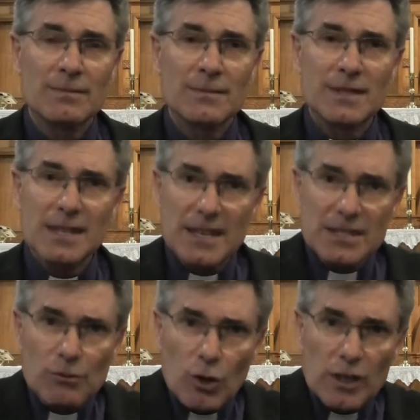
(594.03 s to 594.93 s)
See,
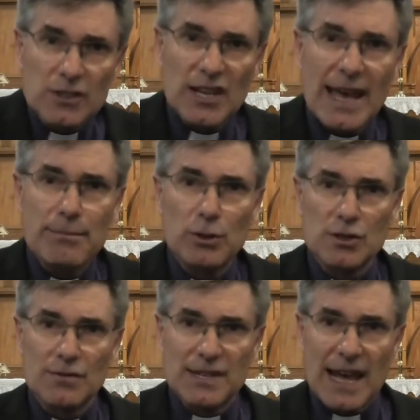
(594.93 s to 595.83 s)
these are all
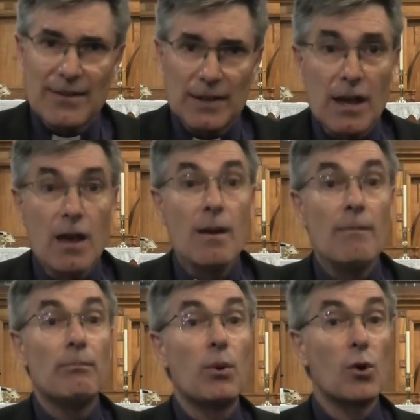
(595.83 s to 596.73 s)
examples of David
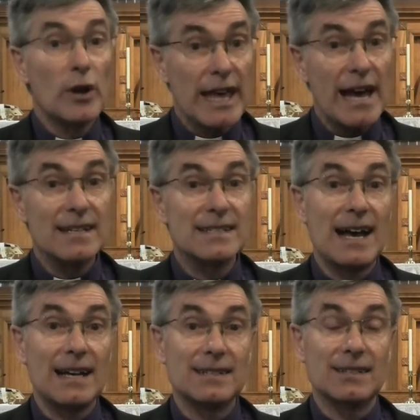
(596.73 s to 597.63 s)
pouring out his
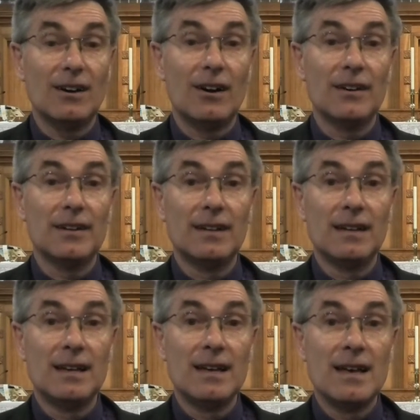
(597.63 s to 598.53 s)
heart to God.
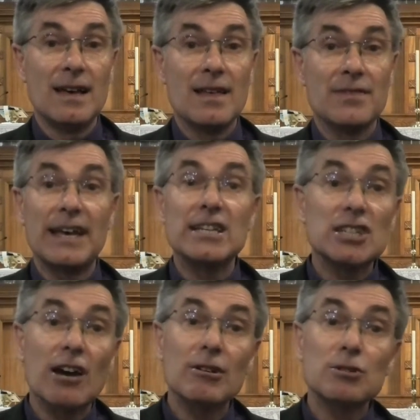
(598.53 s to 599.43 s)
They
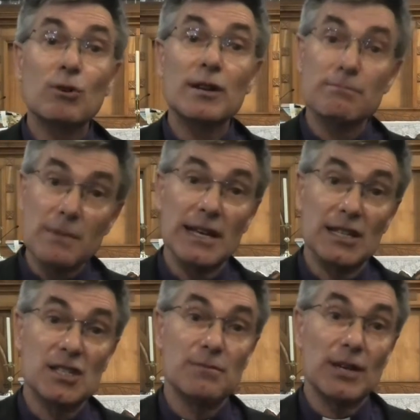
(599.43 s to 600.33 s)
show us what it
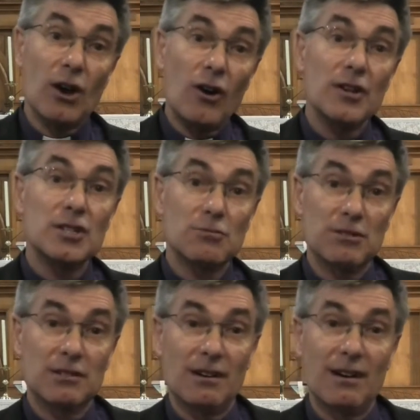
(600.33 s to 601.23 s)
means to be honest
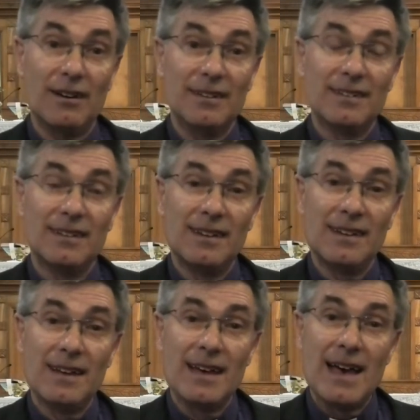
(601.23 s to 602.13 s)
with God.
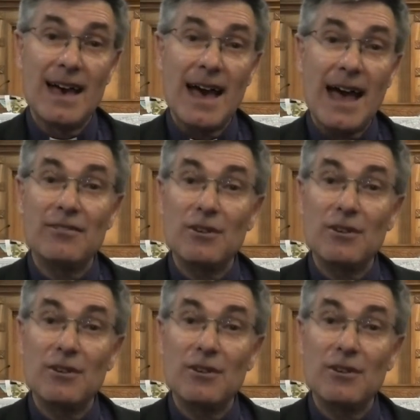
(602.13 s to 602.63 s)
And it